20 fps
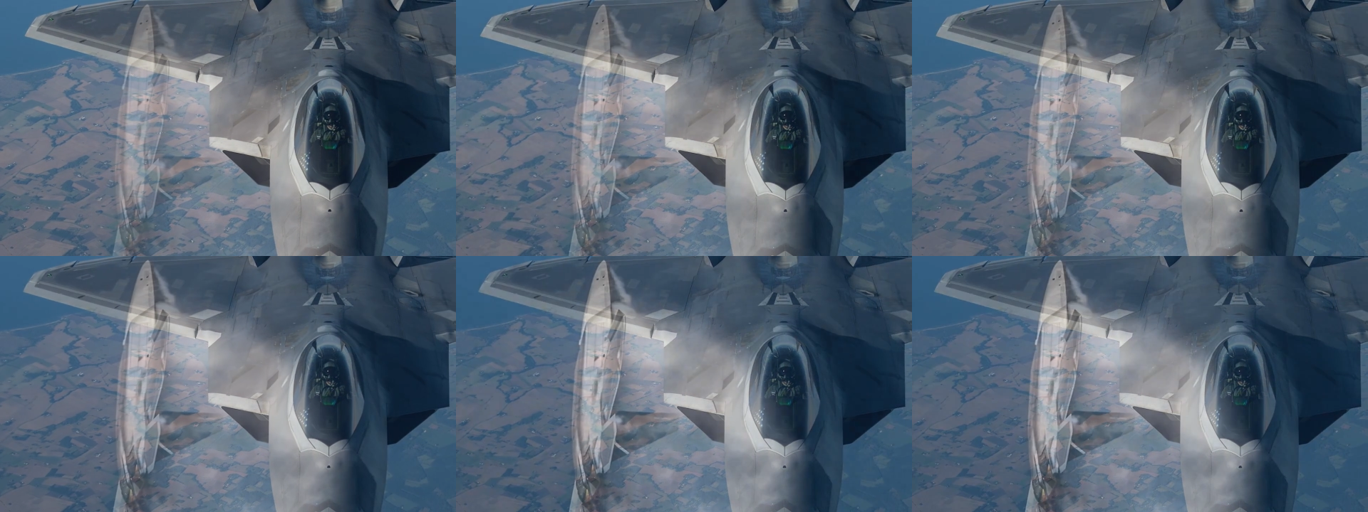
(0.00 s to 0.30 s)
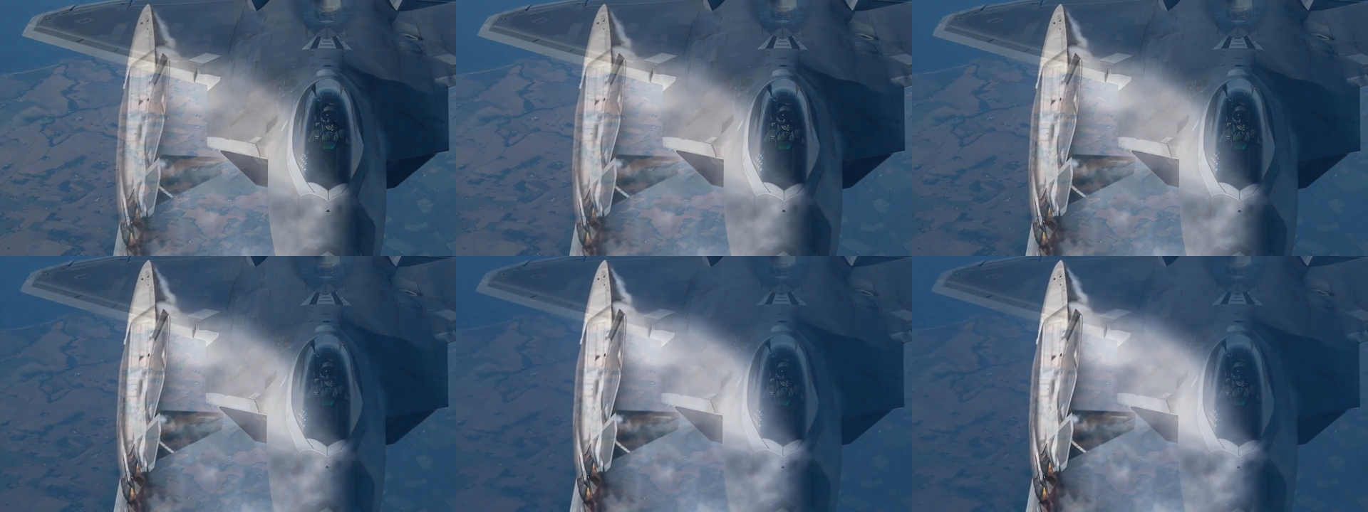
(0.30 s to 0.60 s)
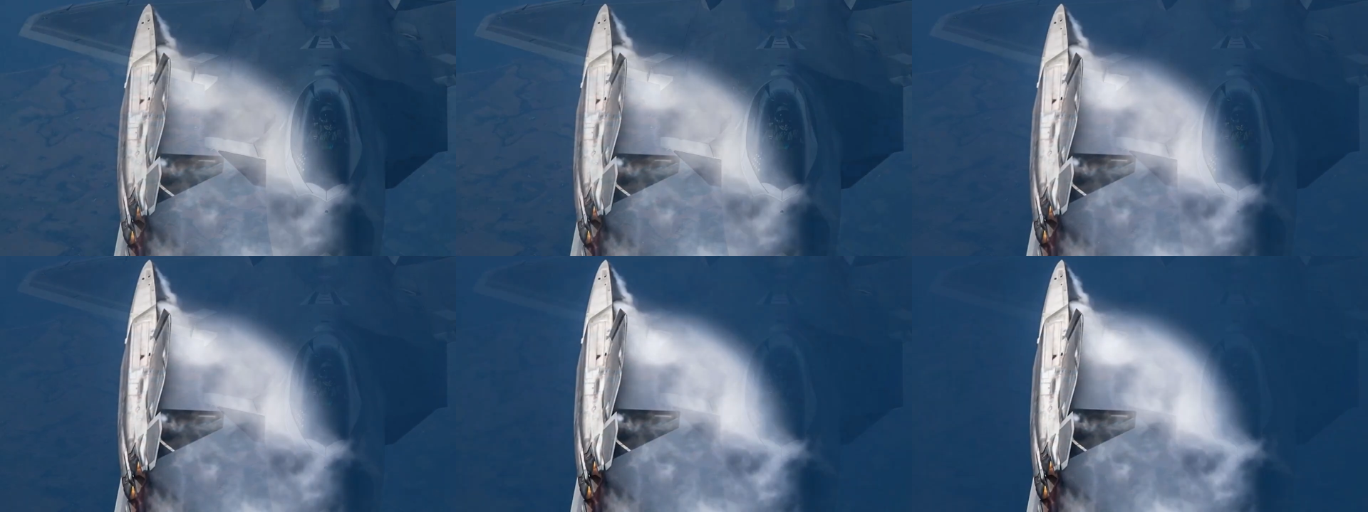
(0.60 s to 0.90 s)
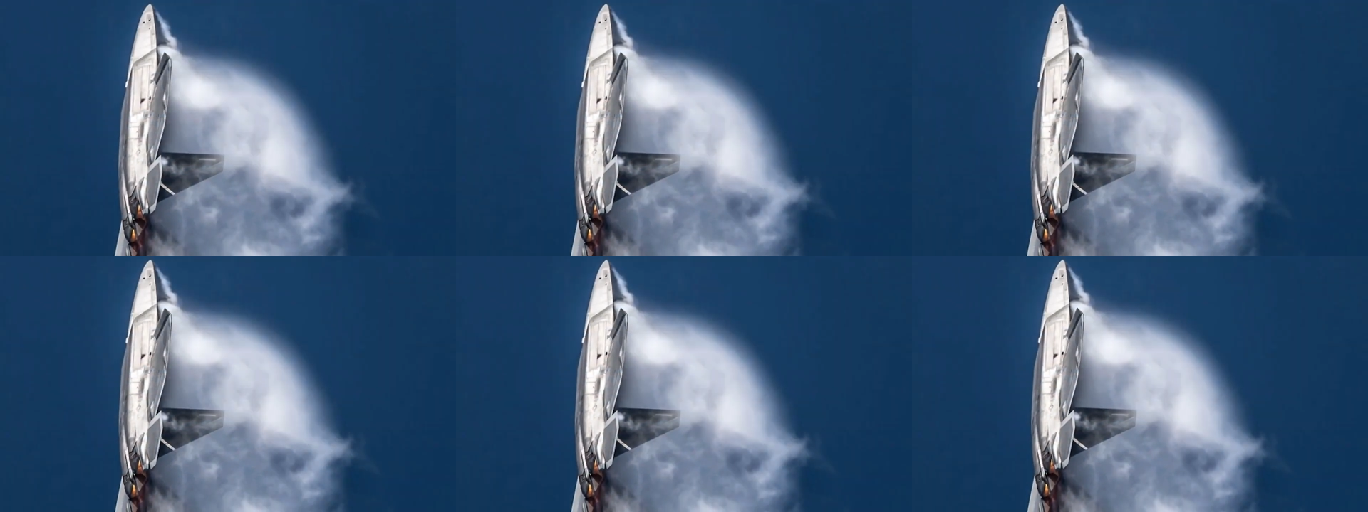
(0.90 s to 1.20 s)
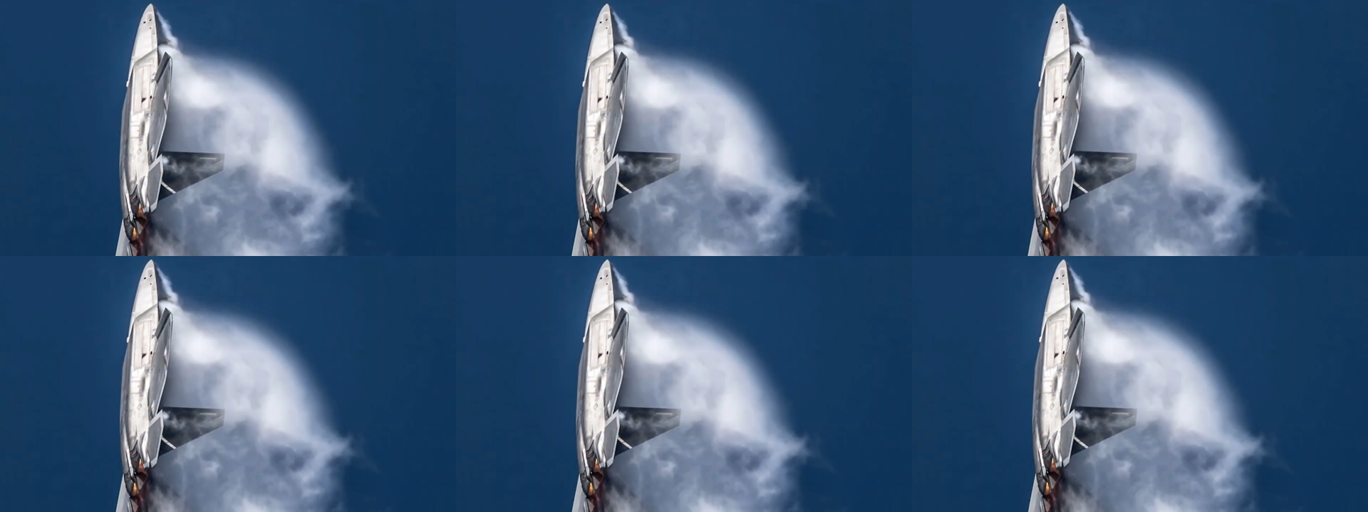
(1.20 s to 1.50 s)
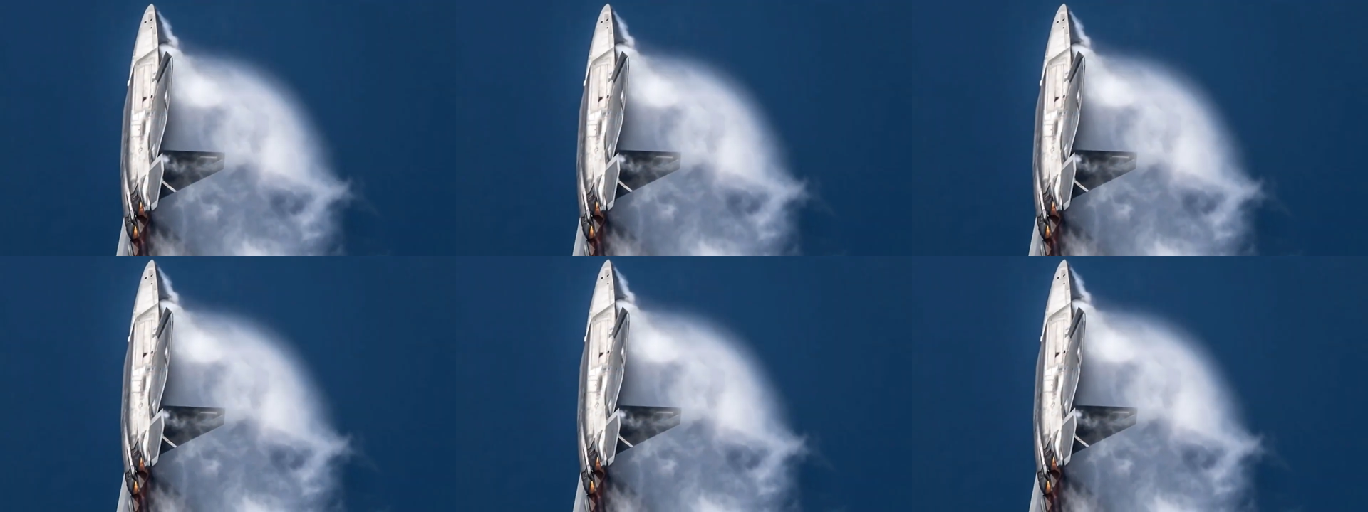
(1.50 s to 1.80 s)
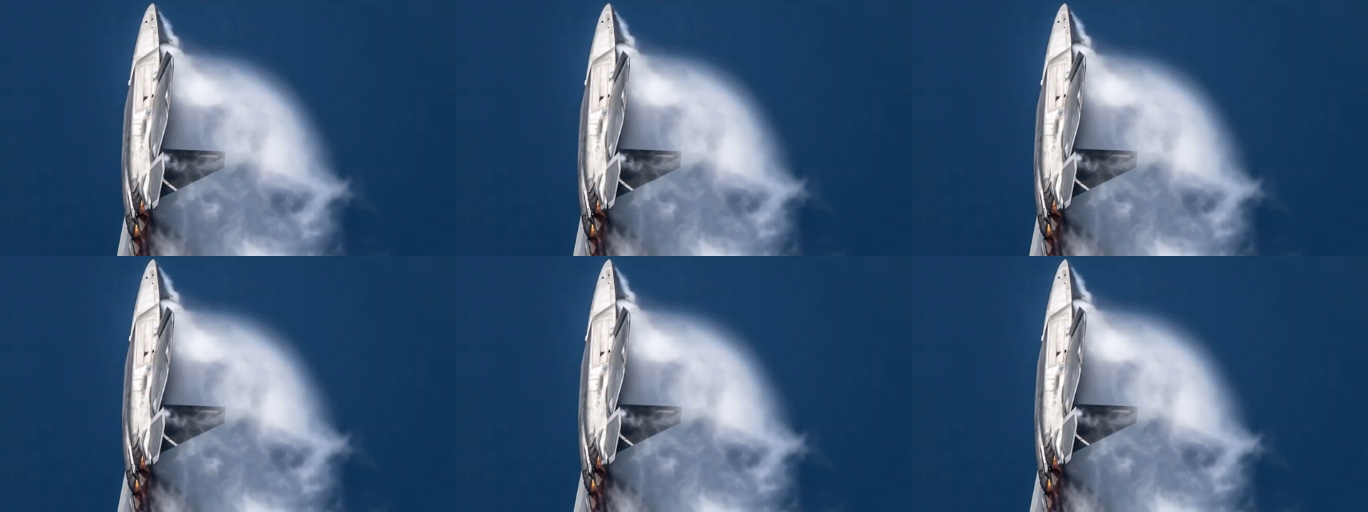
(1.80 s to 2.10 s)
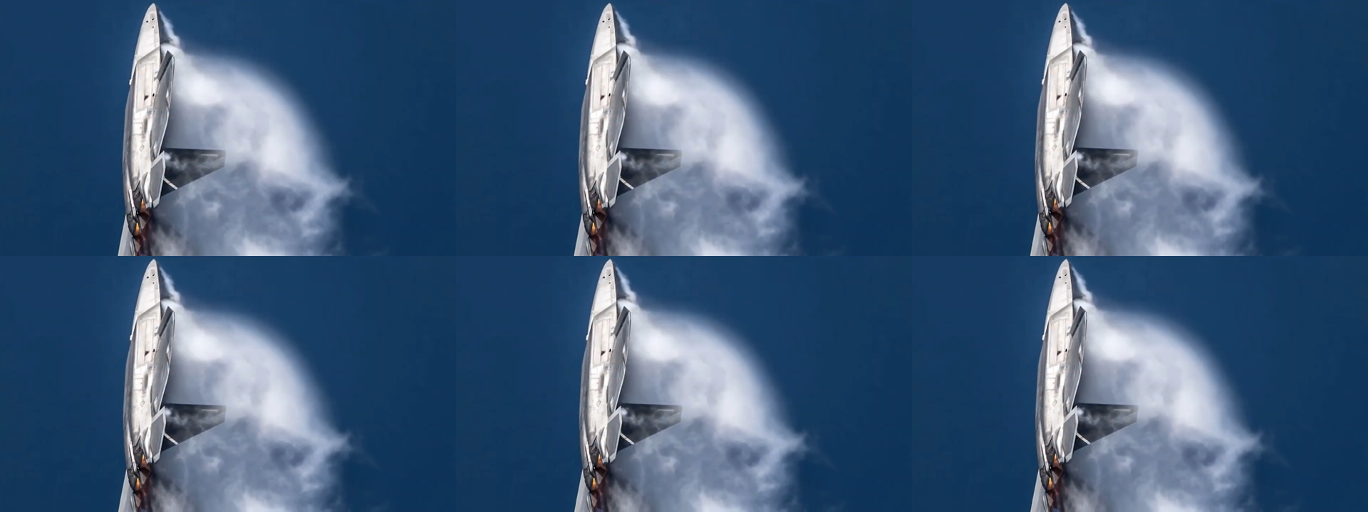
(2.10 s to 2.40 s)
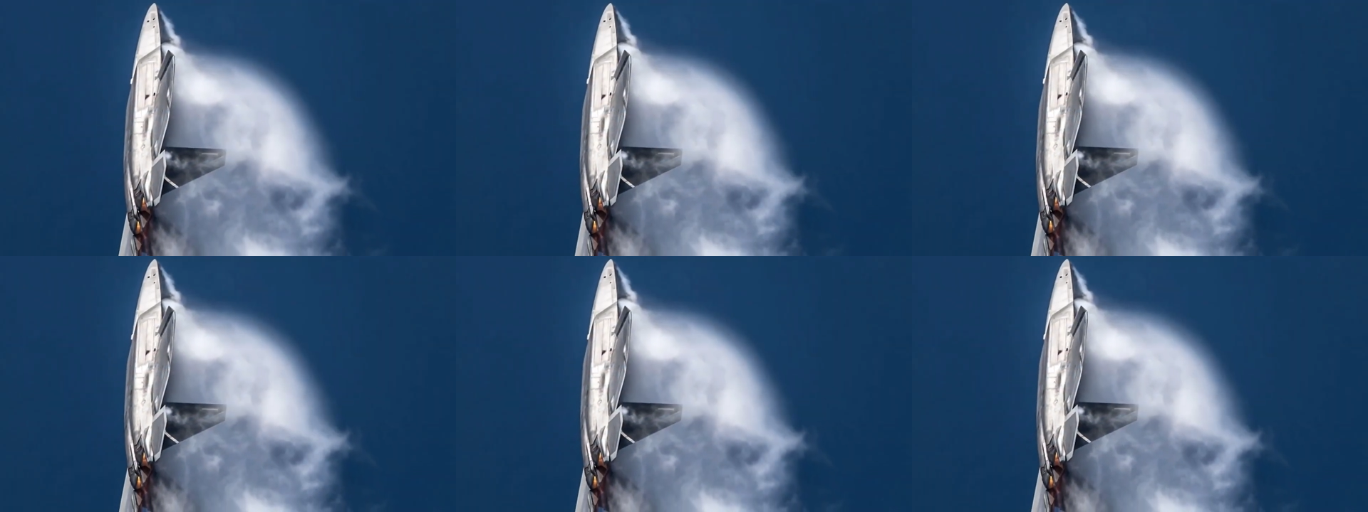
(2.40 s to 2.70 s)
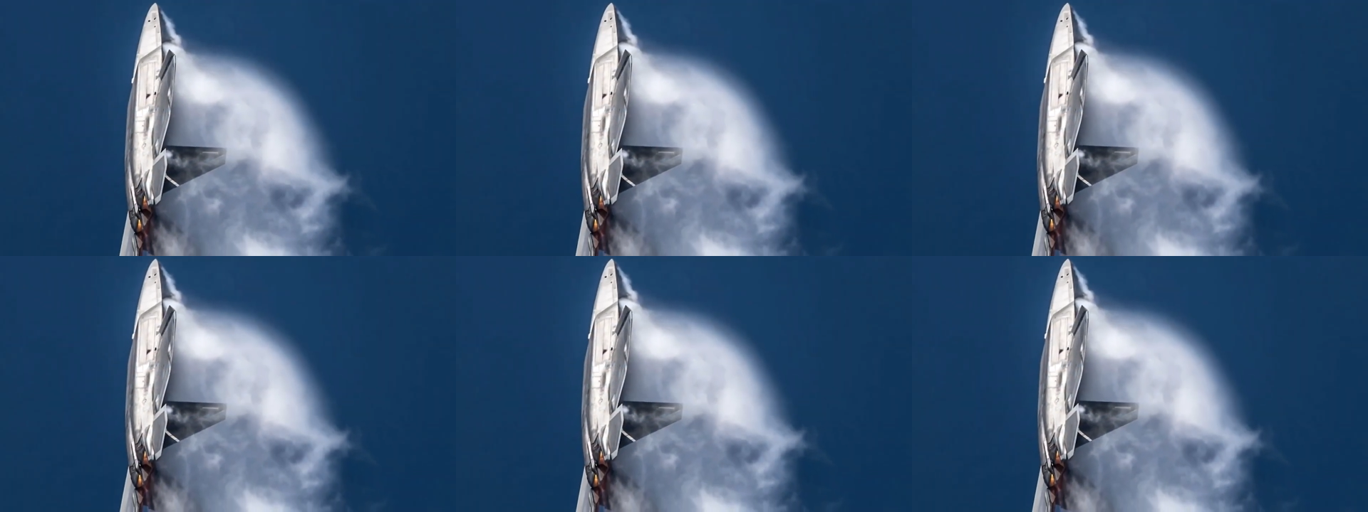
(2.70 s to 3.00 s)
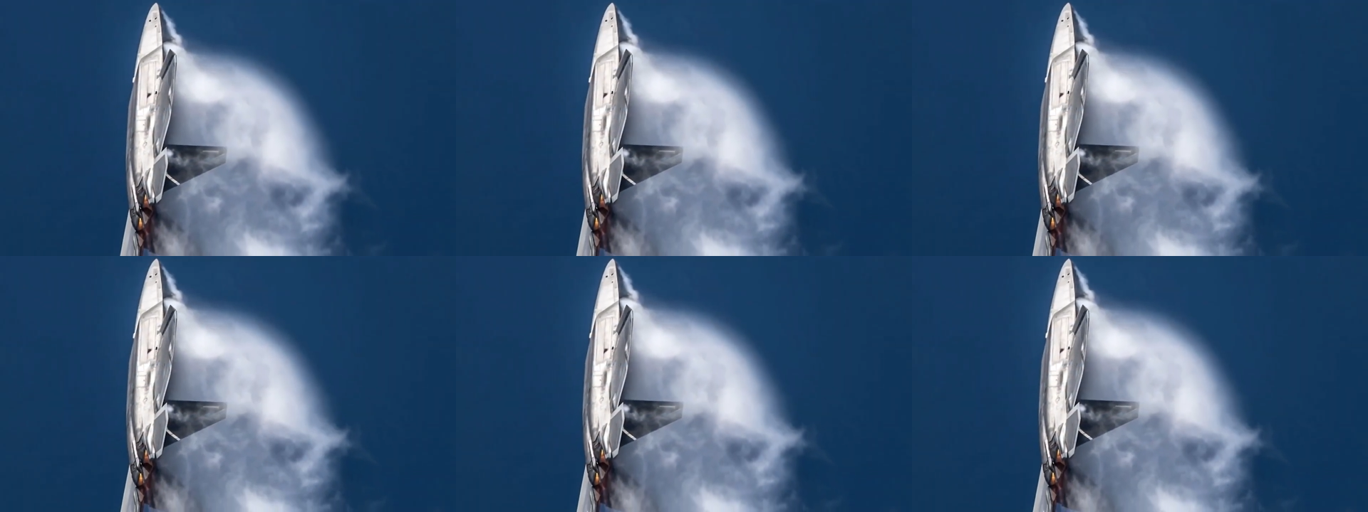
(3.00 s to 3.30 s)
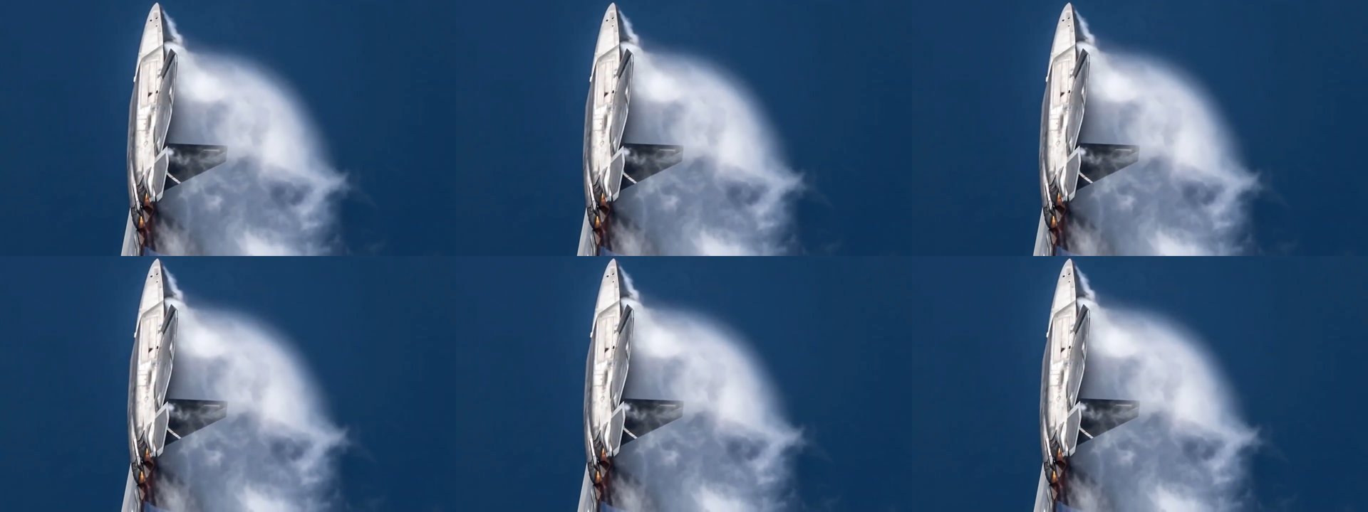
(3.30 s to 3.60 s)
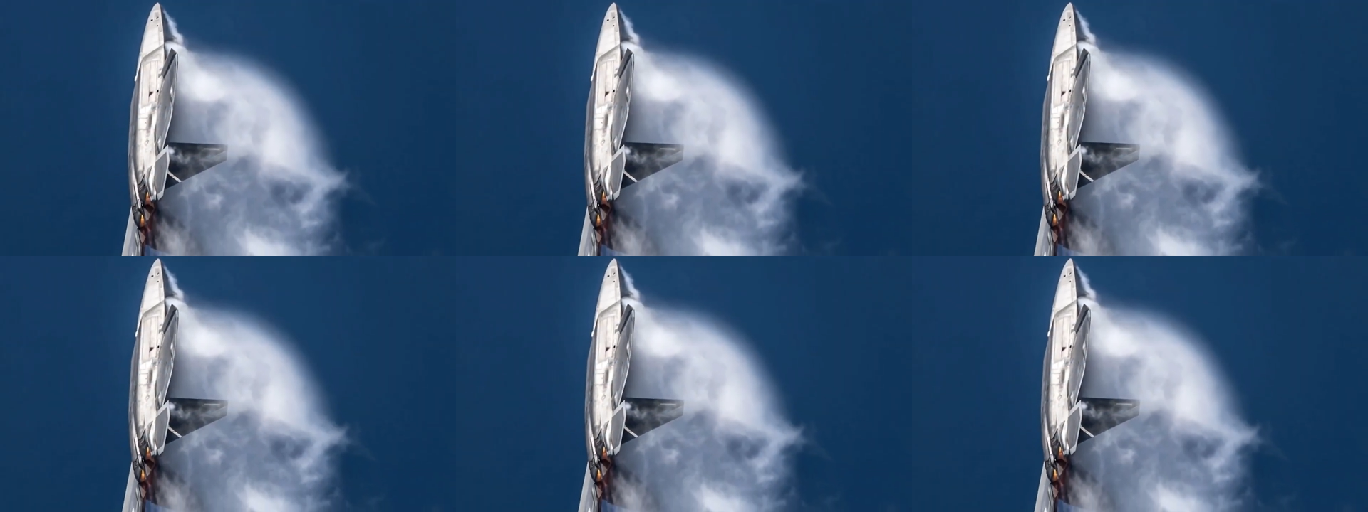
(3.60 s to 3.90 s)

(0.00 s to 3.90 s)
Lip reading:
No face is visible, so there are no lips to read.